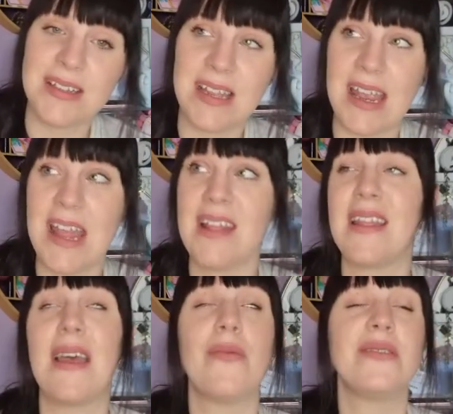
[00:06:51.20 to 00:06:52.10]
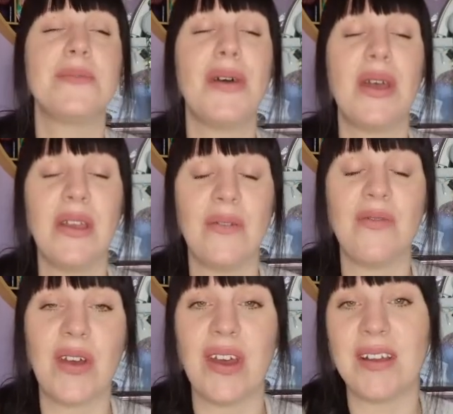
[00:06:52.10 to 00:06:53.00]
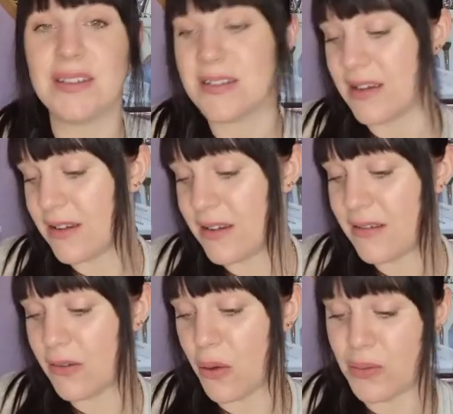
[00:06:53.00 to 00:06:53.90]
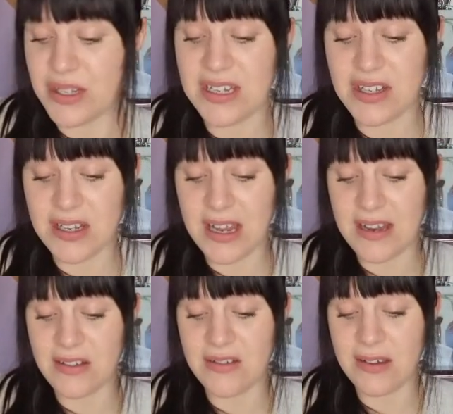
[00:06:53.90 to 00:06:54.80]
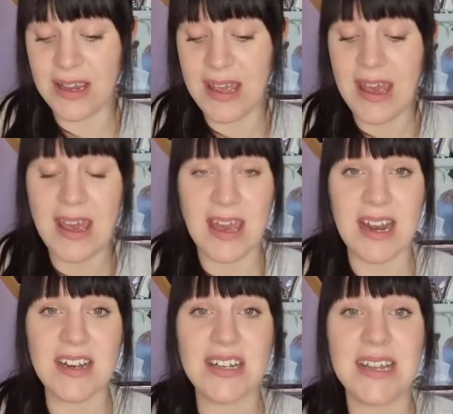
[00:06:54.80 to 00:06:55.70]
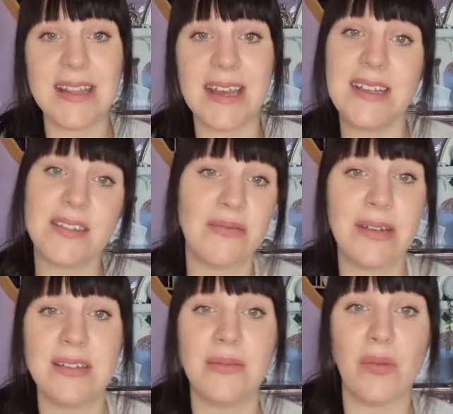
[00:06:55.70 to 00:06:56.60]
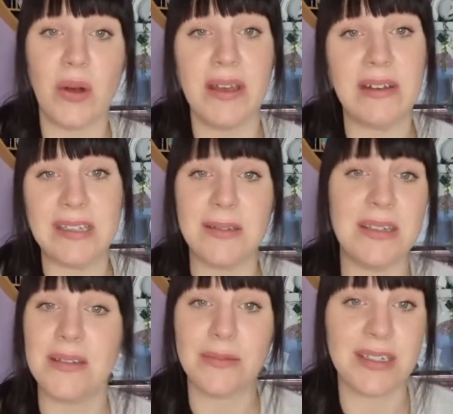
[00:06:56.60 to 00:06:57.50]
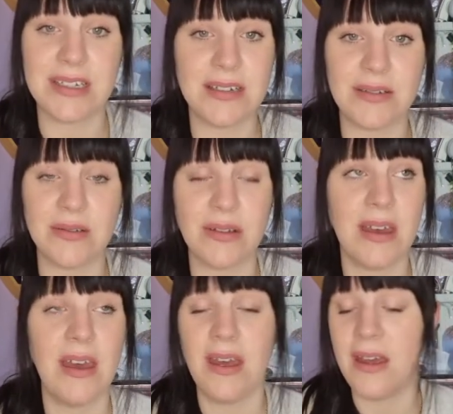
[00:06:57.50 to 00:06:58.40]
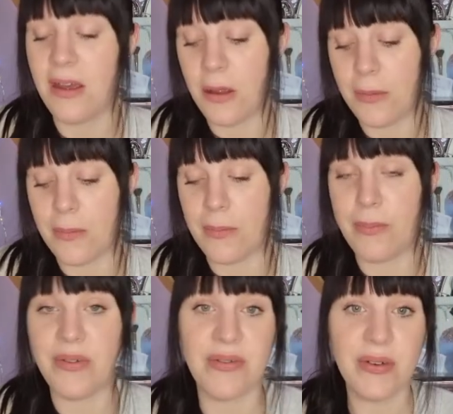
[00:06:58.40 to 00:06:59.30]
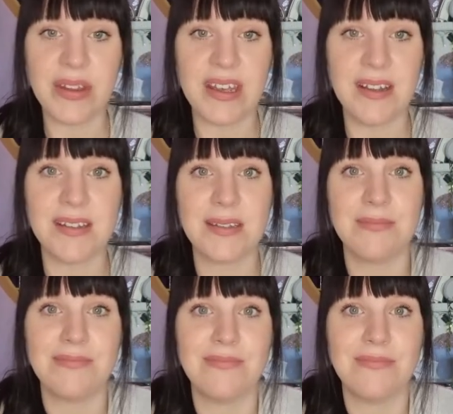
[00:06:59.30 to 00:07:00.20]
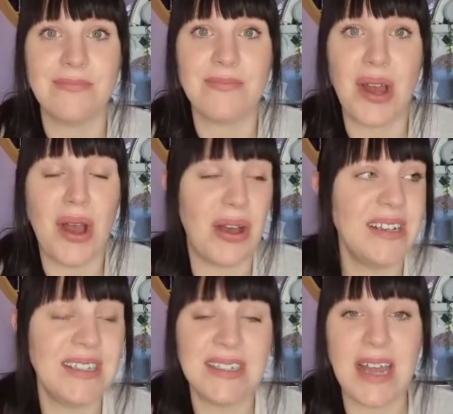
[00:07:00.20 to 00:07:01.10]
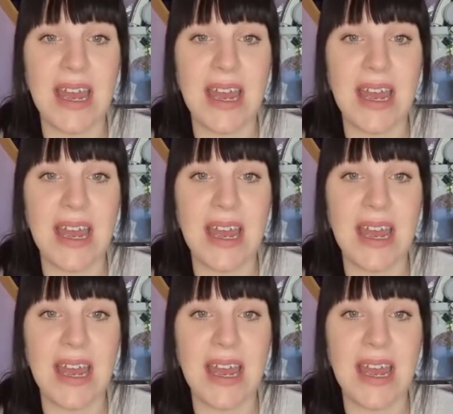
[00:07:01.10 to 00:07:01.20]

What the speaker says: see that was my first competition entry, and actually that is the reason why I signed up to TikTok. Before this, I didn't